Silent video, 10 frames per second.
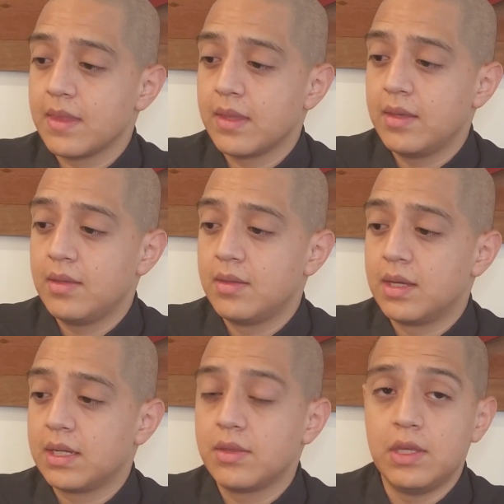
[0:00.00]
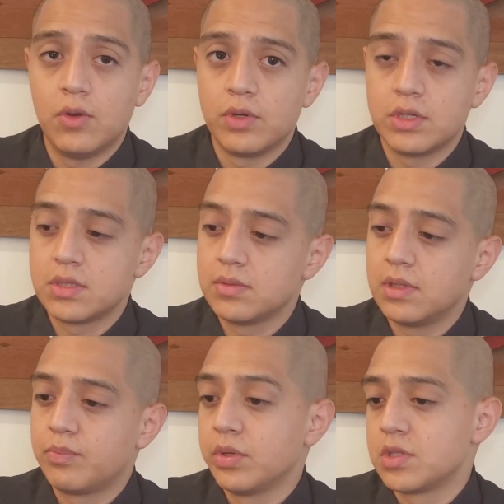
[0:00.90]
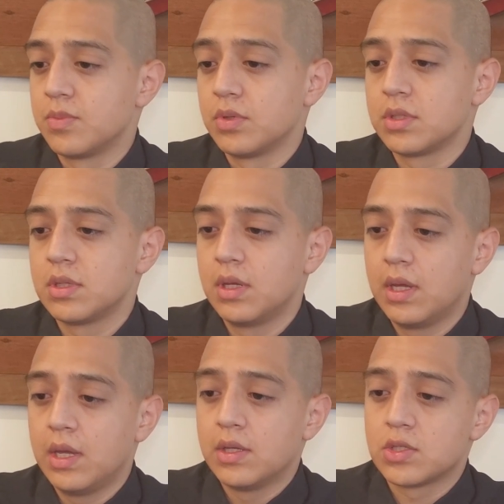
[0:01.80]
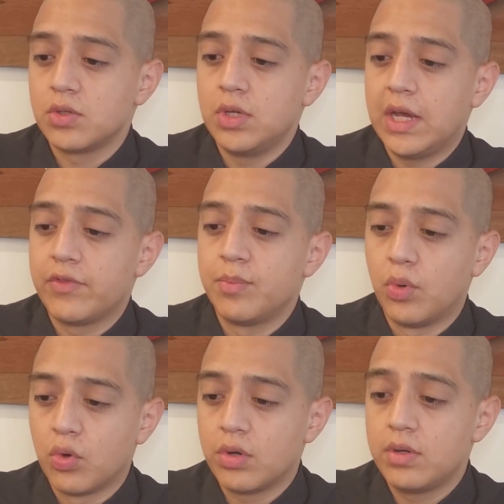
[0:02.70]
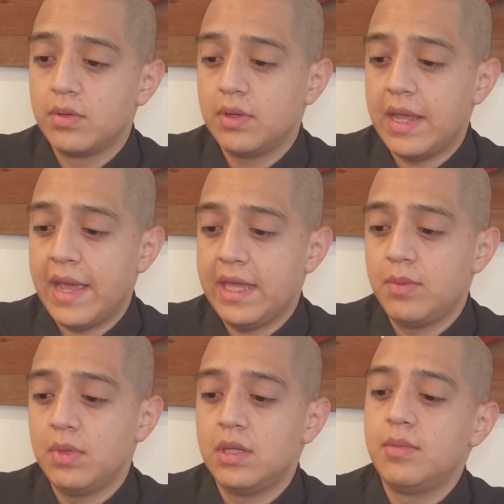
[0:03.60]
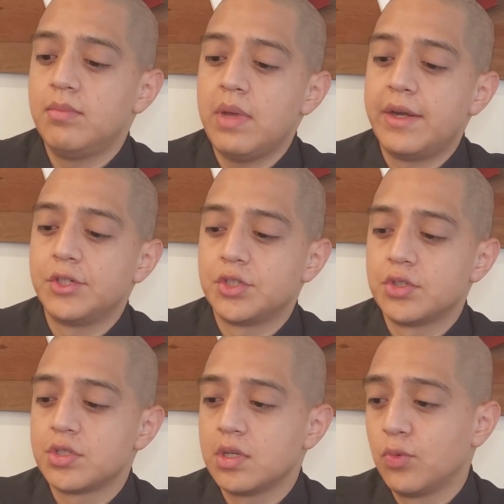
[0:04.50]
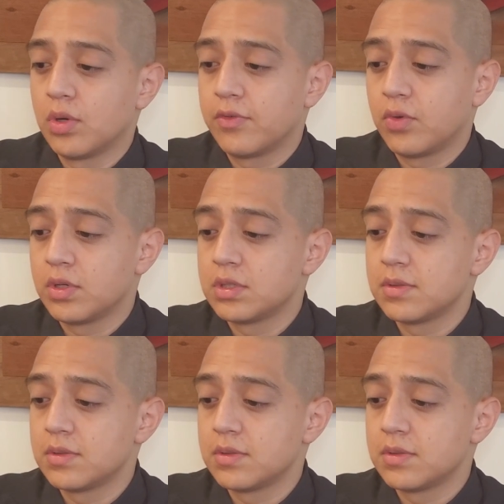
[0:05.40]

the owners and principals. So you have the board, admin, managers, and workforce.